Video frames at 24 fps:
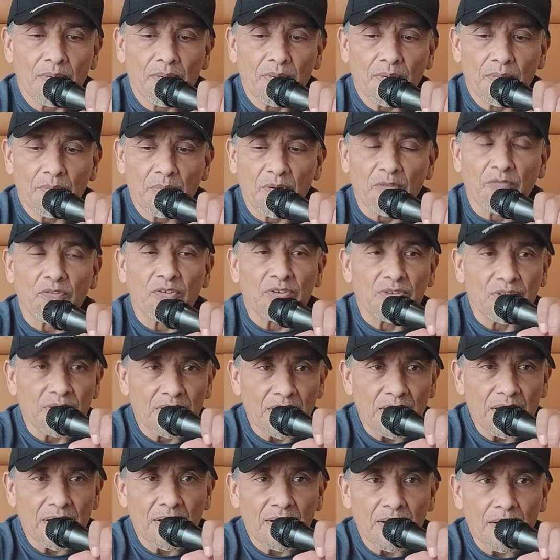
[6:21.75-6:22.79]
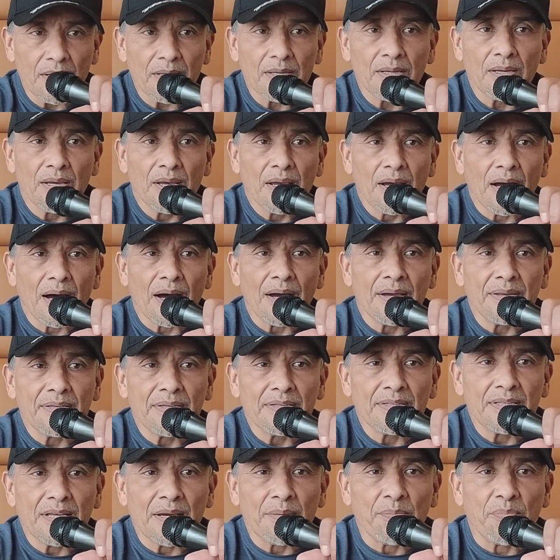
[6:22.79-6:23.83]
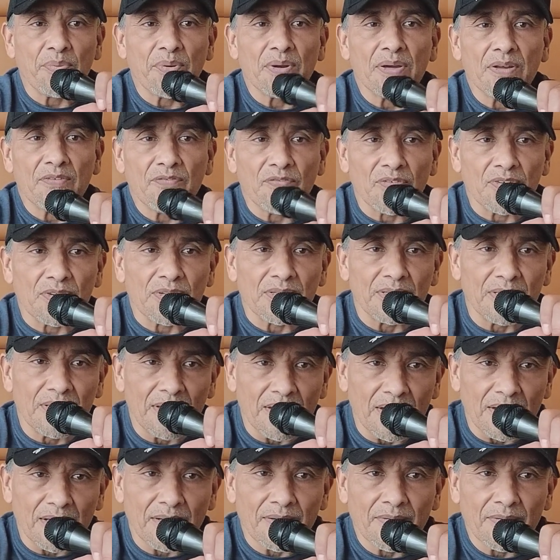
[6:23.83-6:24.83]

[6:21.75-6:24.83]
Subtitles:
But for today, God, I need that bread for today,